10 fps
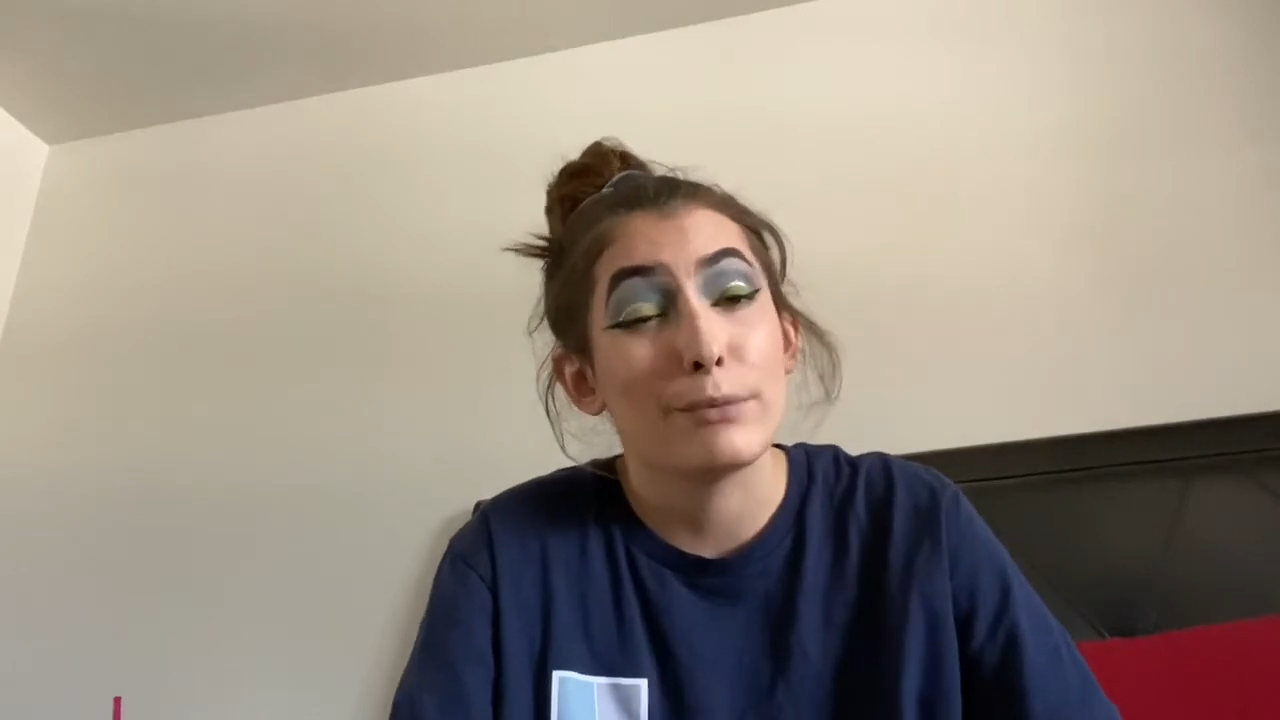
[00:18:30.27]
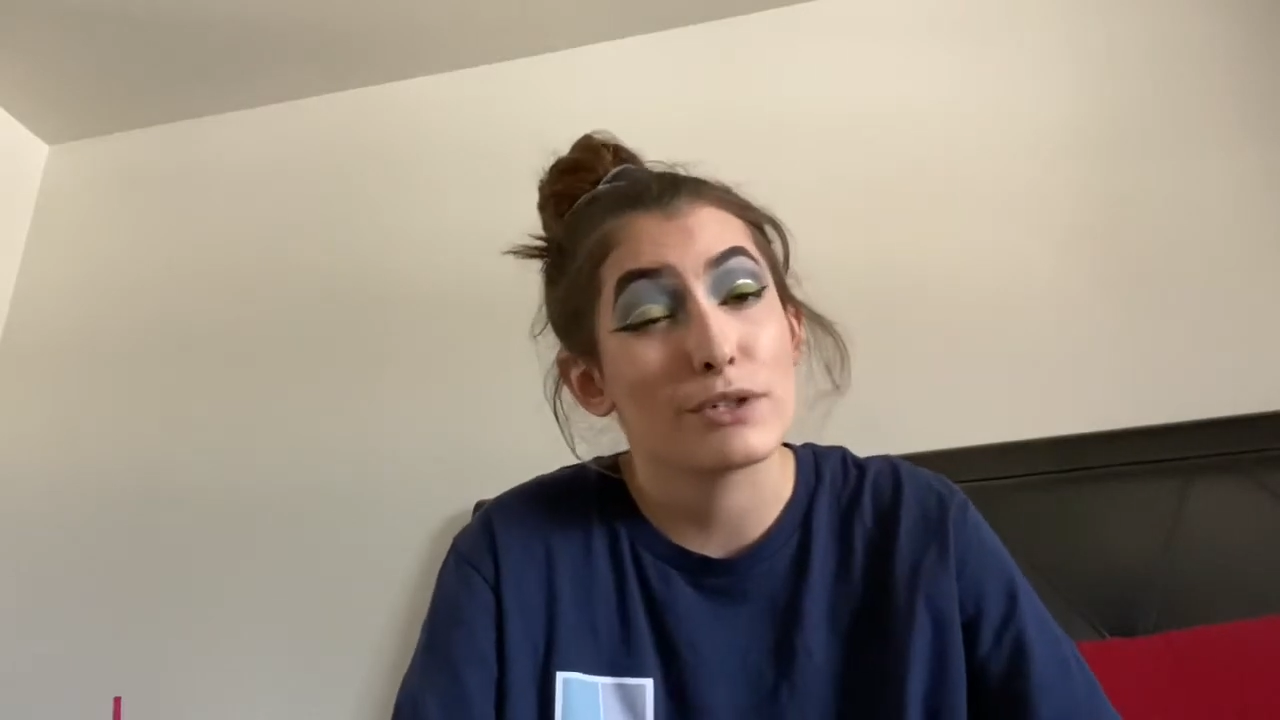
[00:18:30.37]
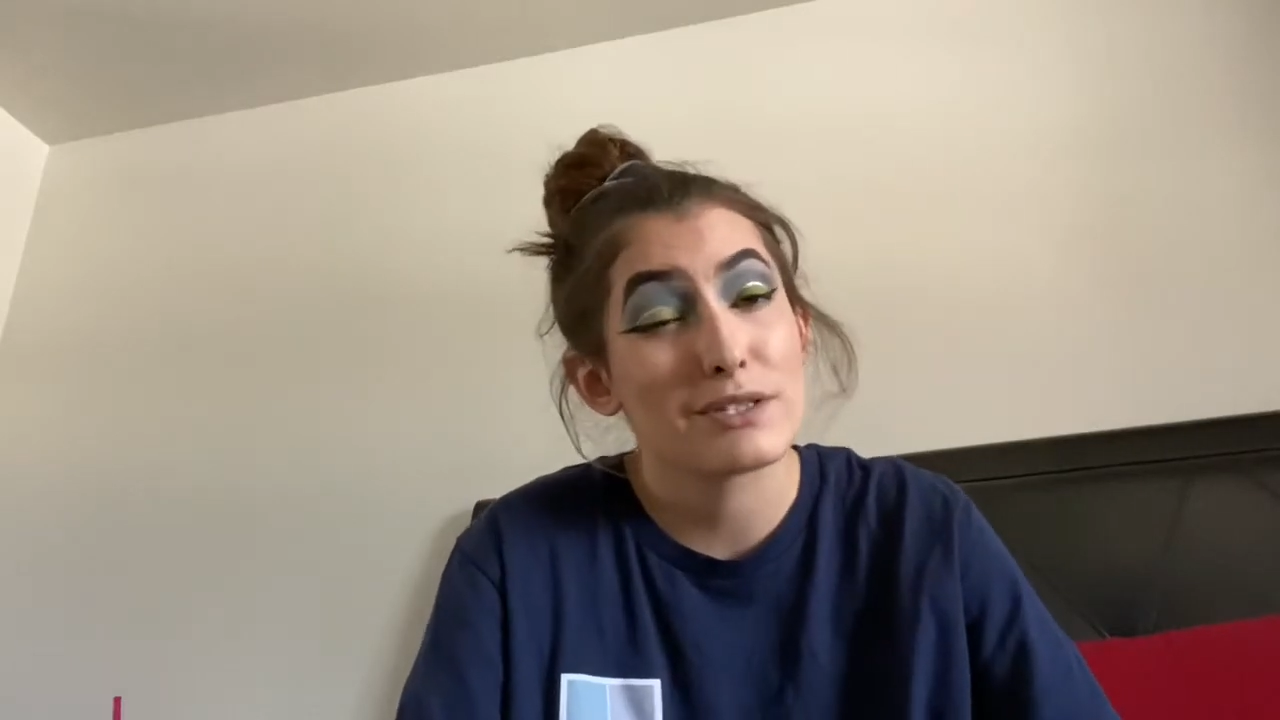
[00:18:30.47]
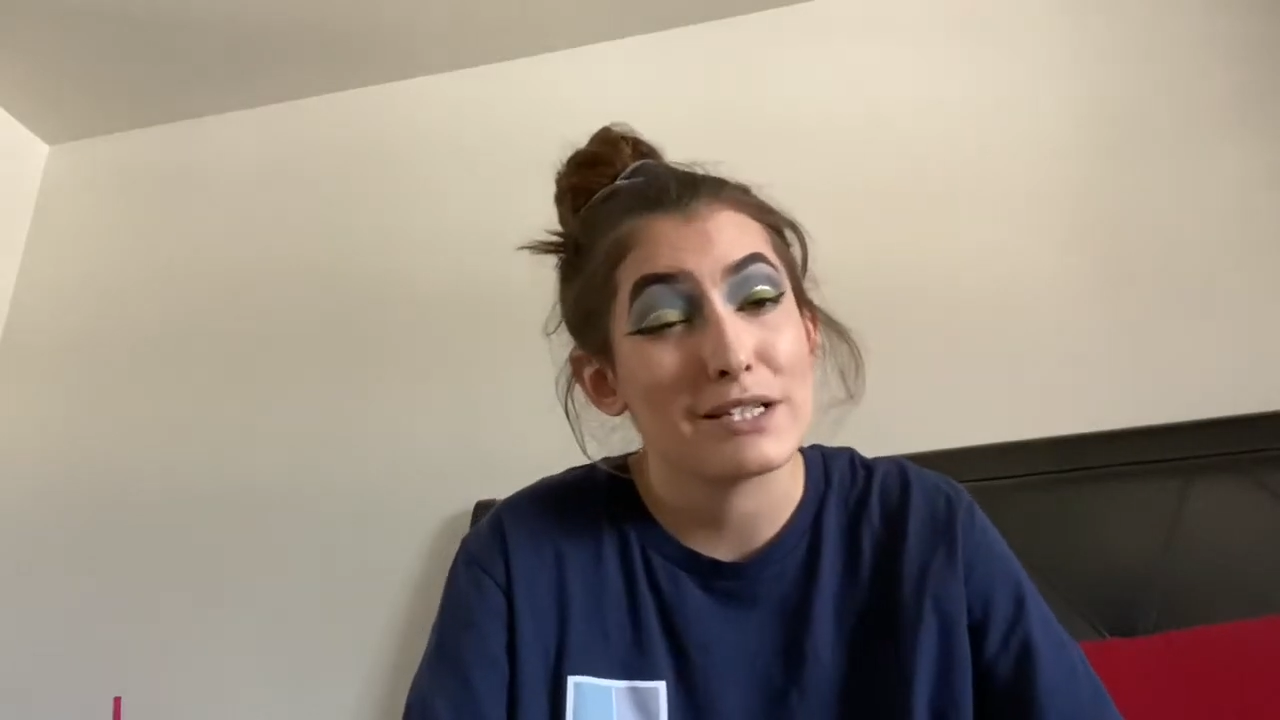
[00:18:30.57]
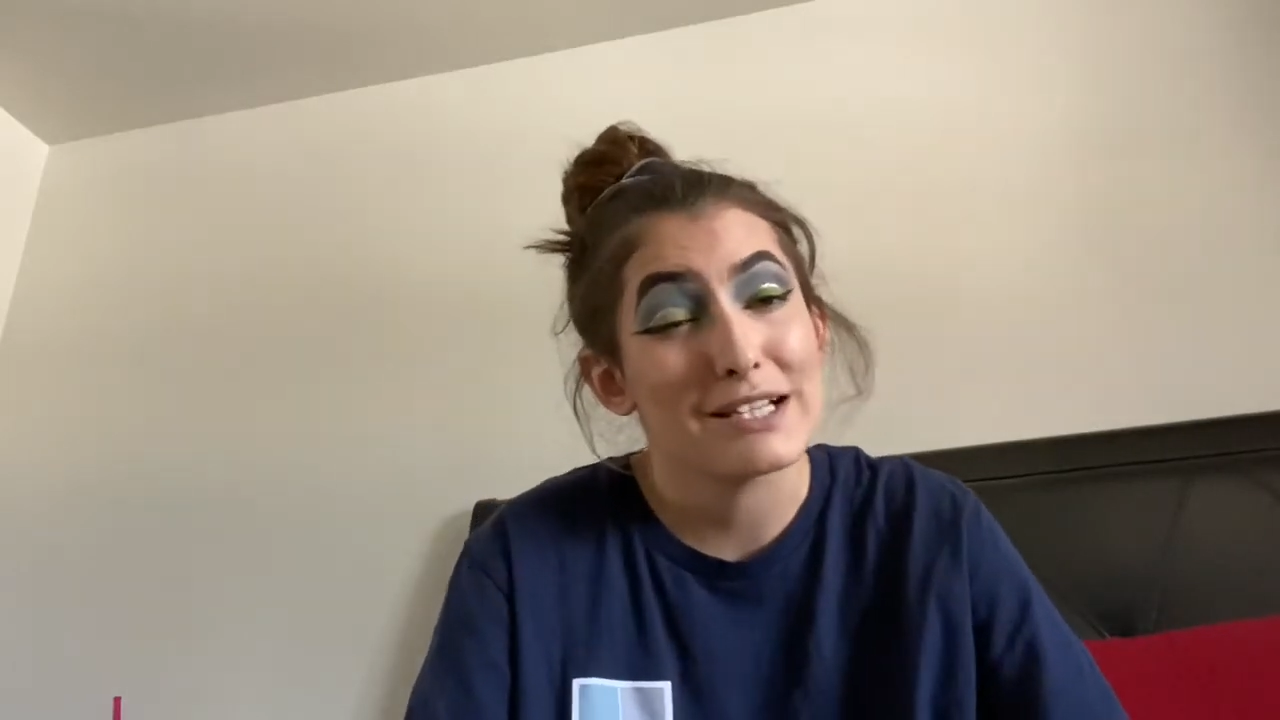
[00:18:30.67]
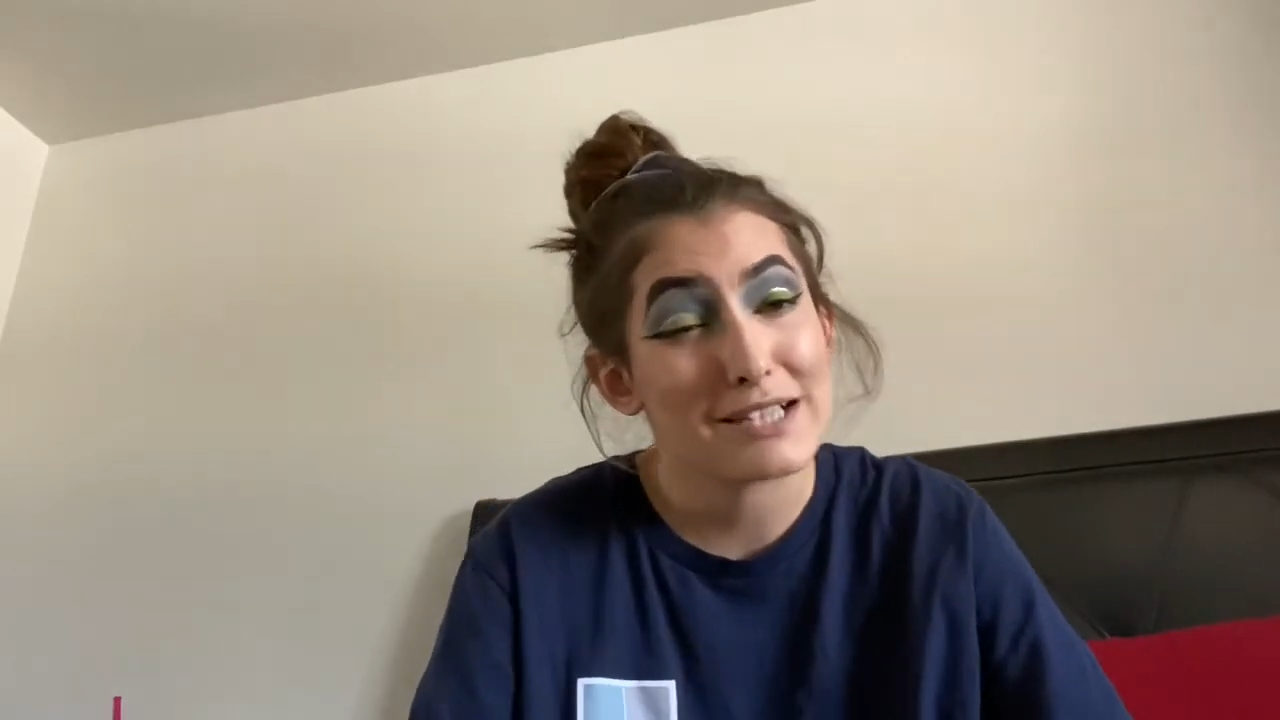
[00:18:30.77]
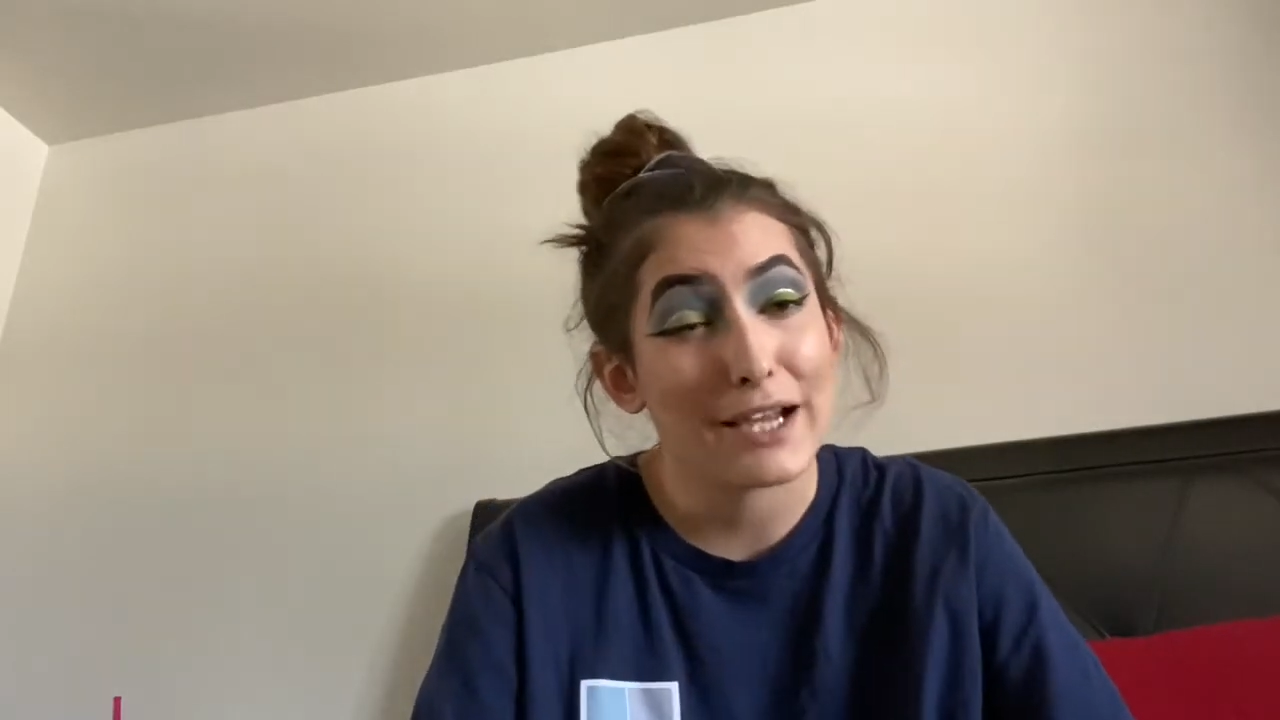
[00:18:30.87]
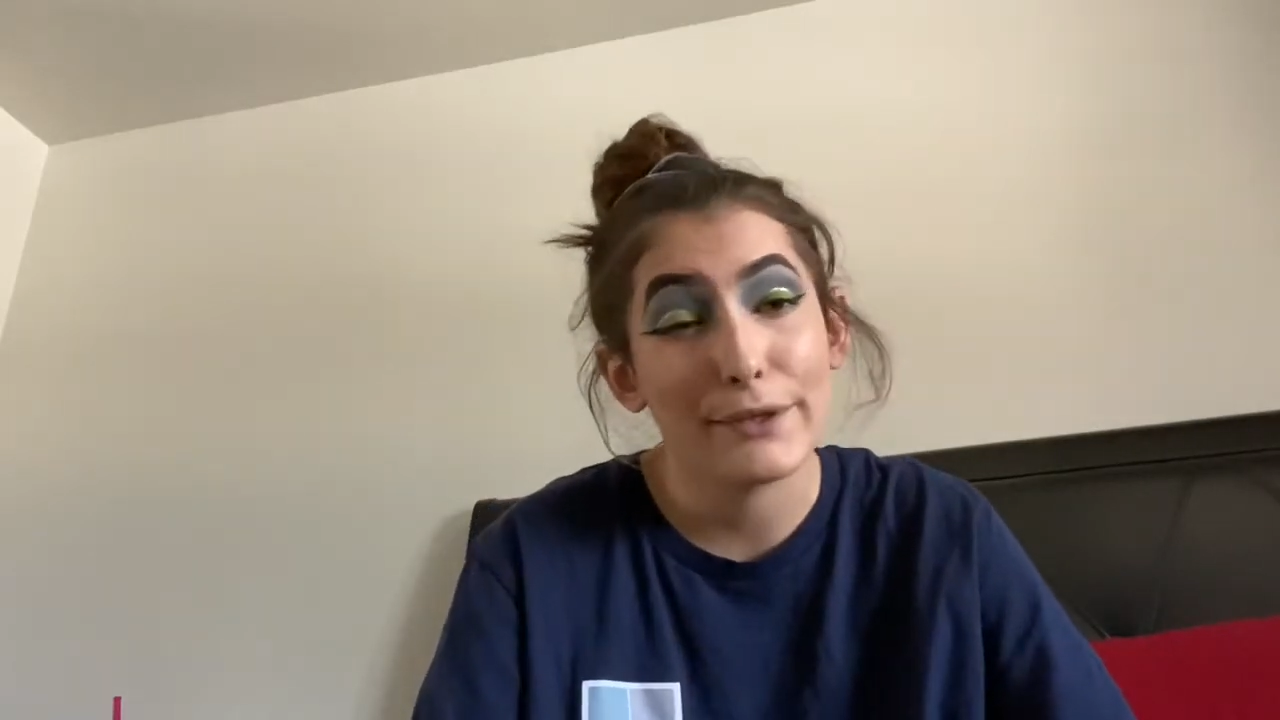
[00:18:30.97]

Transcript: to see exactly